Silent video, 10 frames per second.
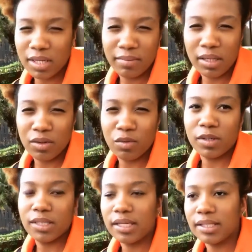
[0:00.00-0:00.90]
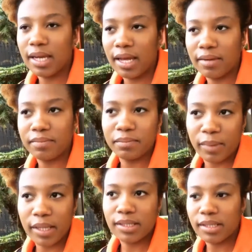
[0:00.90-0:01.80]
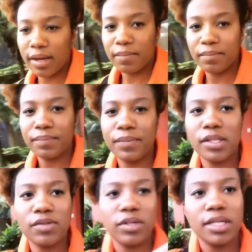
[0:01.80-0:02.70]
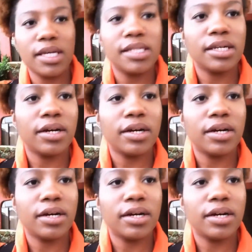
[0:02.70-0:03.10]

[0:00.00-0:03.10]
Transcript: I'm gonna be an Uber ting today. But it's a really nice